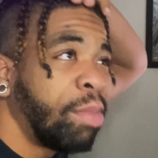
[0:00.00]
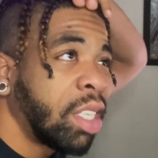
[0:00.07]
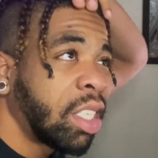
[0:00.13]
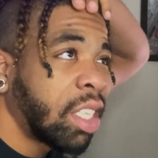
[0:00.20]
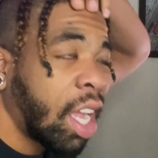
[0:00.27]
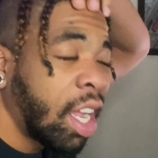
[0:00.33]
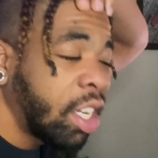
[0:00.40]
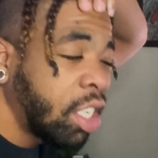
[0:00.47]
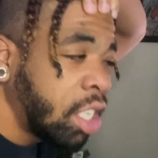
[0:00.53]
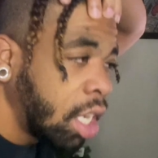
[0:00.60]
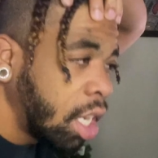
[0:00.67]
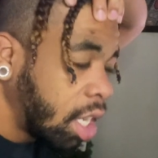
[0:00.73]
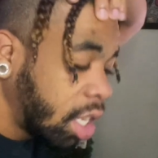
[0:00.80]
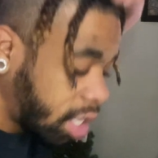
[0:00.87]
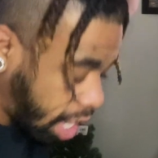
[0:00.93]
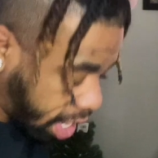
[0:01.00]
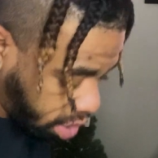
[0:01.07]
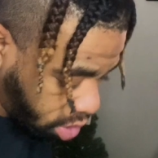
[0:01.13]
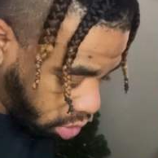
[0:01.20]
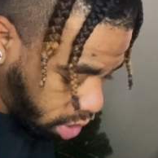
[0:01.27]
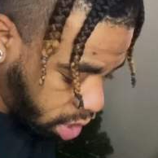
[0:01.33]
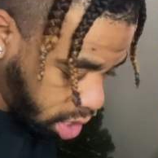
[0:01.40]
massage,
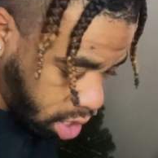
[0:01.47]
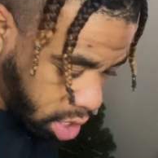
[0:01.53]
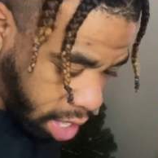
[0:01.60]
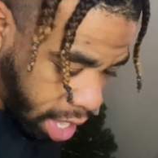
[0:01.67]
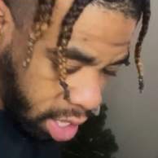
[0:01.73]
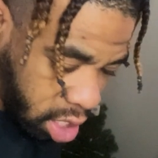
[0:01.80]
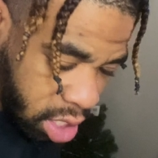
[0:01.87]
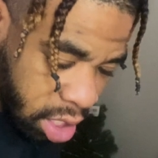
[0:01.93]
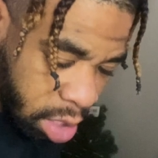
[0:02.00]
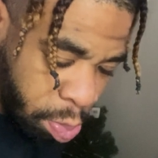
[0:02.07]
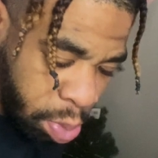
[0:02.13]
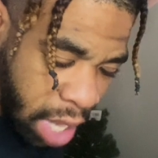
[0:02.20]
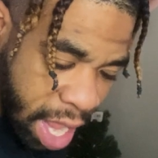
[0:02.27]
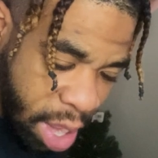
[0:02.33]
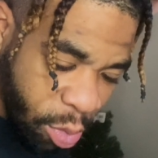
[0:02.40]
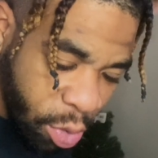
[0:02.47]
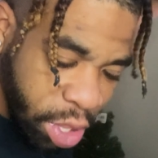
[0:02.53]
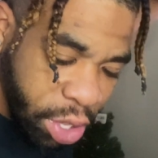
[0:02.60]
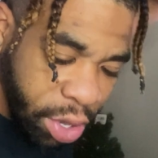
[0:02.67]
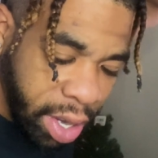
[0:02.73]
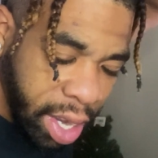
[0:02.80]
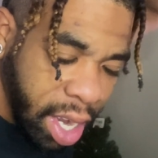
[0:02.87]
like just playing
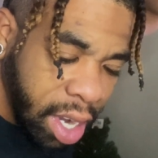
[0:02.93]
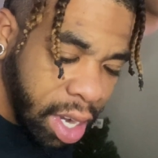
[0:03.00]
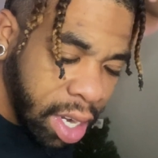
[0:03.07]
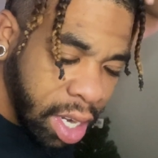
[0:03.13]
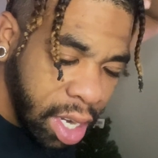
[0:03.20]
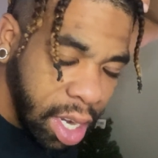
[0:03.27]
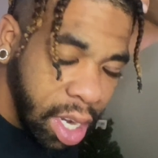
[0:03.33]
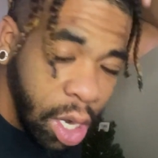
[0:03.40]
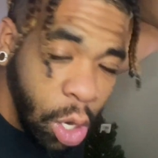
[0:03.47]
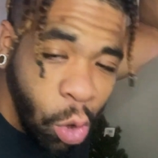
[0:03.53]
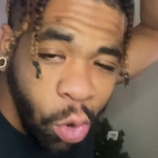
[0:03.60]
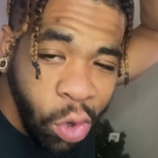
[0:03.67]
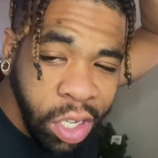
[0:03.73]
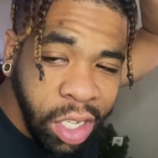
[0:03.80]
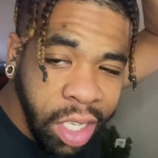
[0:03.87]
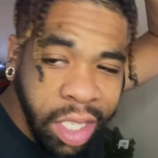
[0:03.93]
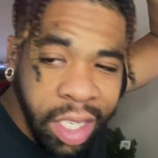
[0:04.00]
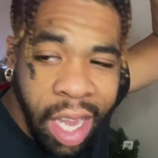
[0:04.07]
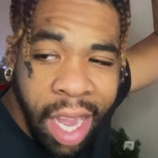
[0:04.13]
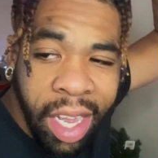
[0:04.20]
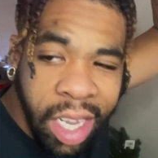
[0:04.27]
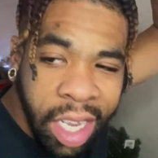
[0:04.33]
with your hair, or just
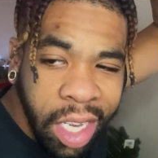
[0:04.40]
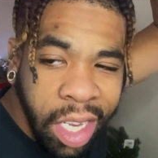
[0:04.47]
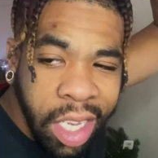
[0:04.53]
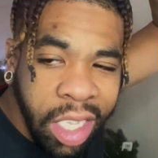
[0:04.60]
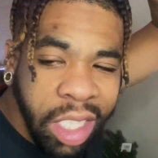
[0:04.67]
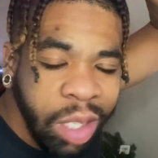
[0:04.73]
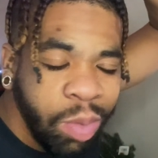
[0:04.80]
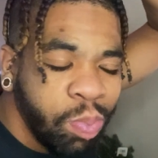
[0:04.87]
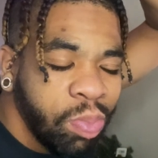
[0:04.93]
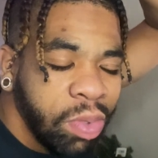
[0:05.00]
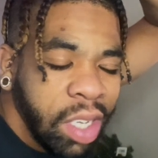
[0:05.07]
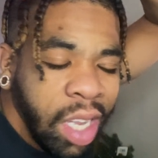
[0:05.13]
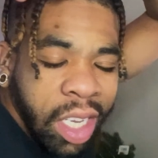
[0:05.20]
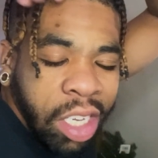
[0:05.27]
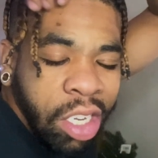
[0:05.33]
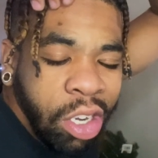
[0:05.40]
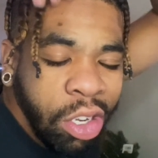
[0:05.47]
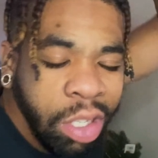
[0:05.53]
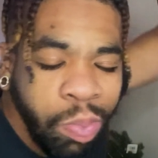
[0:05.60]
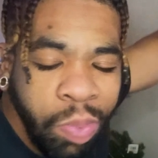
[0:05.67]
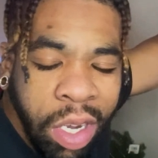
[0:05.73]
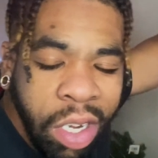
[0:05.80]
like you know,
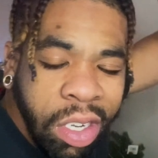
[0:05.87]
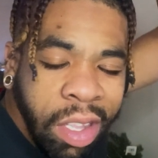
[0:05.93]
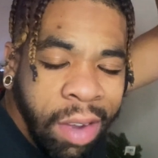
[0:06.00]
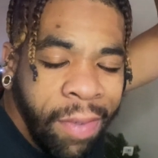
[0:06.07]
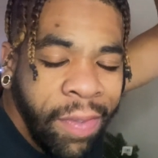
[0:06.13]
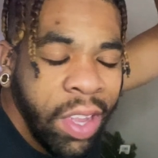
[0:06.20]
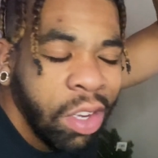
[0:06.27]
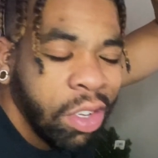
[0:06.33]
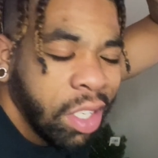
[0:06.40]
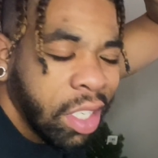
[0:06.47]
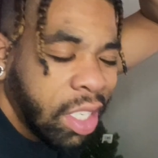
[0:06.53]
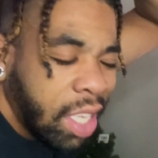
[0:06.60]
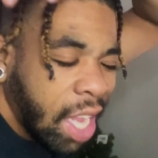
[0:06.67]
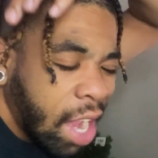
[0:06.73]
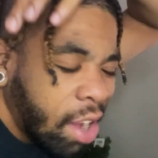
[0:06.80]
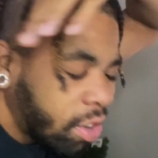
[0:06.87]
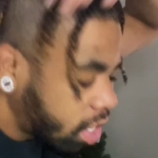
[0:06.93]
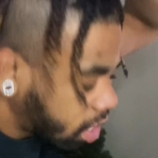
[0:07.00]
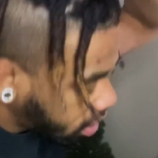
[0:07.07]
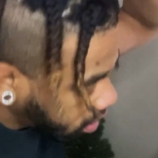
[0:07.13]
sprinkle their fingers down